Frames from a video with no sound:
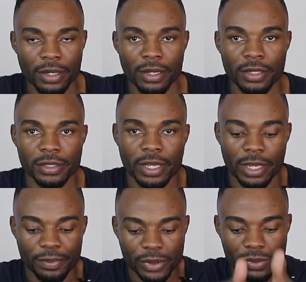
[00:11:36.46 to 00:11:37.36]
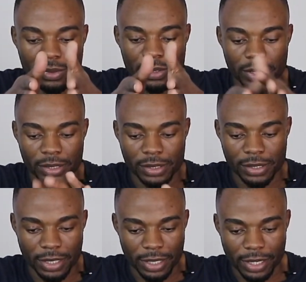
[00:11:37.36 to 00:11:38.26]
it's a capsule that's
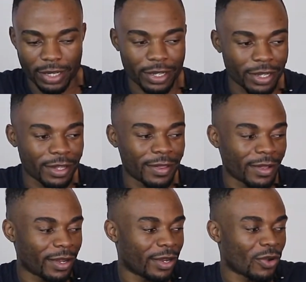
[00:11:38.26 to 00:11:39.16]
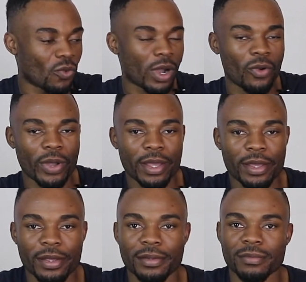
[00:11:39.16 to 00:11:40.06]
then like a
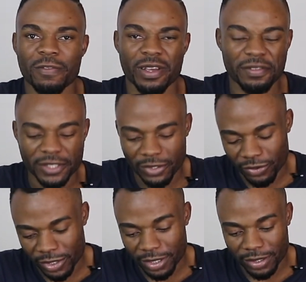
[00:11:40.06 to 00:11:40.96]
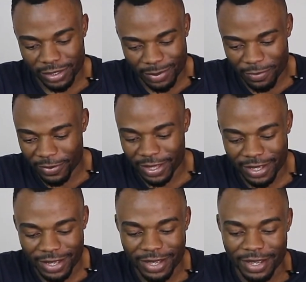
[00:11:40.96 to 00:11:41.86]
Huawei 5G router type of a
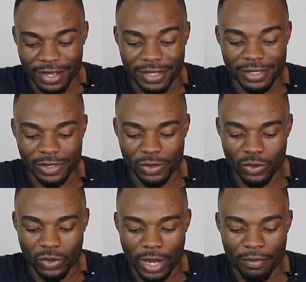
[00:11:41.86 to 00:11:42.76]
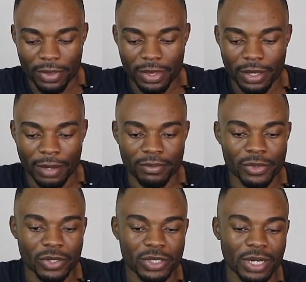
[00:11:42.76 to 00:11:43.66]
thing. So I'm
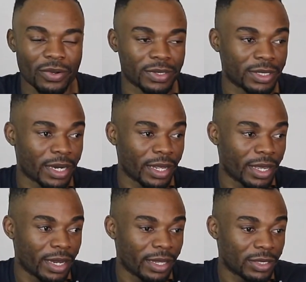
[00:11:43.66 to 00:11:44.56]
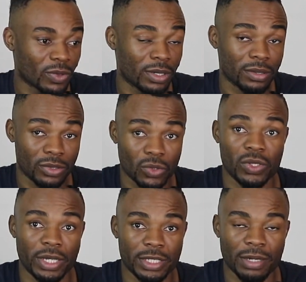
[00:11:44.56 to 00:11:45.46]
not really considering getting that one due
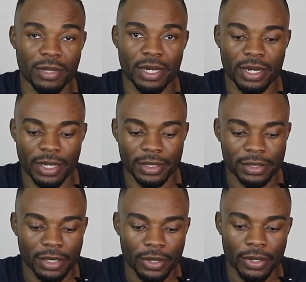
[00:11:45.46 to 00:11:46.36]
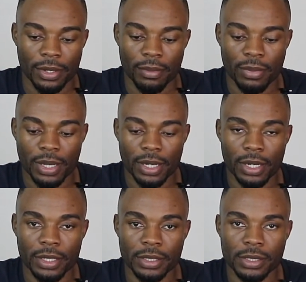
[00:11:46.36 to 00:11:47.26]
to the shape that it has,
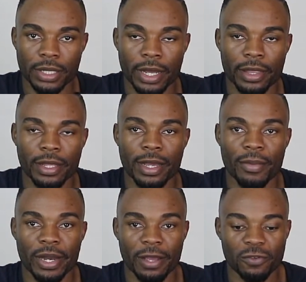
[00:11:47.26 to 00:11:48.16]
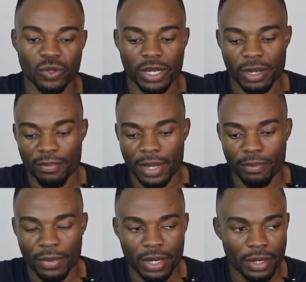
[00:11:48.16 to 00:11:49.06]
but I think I might have to get a
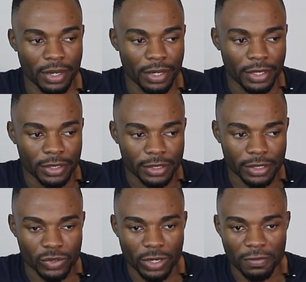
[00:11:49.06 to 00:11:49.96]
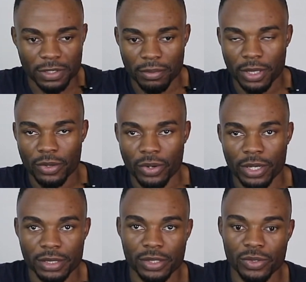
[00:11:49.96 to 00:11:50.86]
Mac Mini just to have something
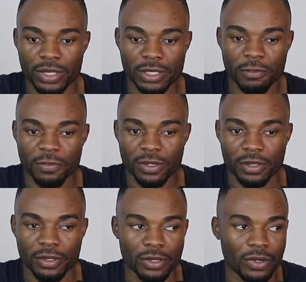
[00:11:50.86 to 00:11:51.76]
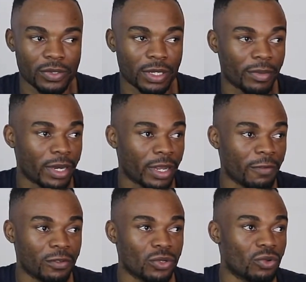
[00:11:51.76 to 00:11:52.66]
connected to the TV, because I might
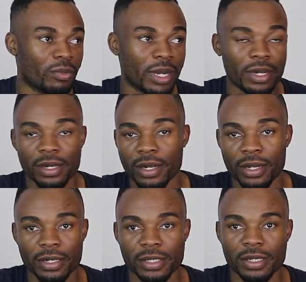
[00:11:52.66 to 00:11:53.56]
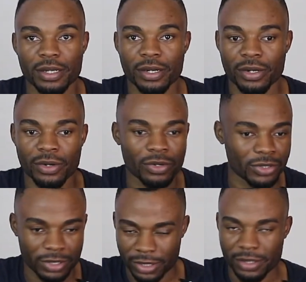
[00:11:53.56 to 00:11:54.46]
have to do my editing
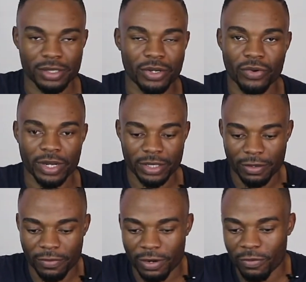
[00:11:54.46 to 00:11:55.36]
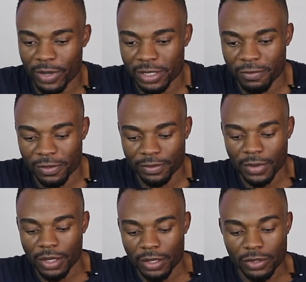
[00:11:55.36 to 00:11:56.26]
just sitting right in front of my TV.
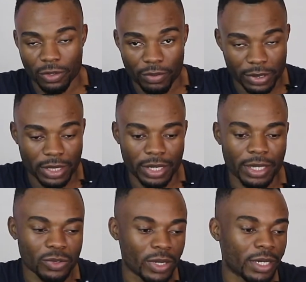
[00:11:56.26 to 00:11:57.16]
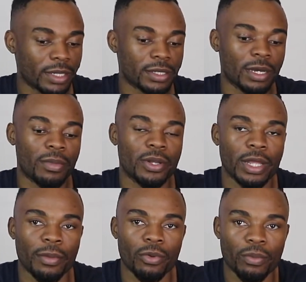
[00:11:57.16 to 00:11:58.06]
So basically that's what it is about
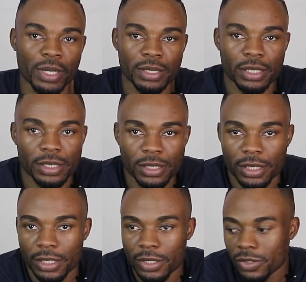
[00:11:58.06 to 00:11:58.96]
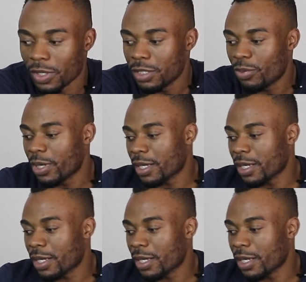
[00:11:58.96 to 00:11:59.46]
the Apple base station. So let's put it